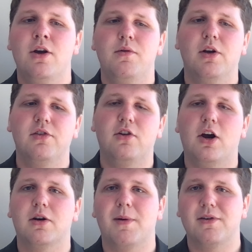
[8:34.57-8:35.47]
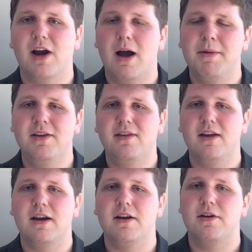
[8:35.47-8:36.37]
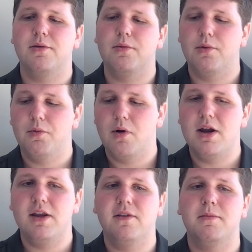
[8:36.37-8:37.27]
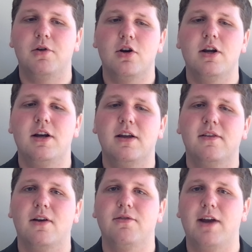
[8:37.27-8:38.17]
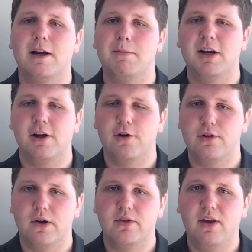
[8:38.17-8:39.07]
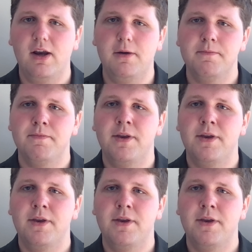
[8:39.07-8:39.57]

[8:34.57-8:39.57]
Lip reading: We also talked about comments and what some good self-documenting code looks like.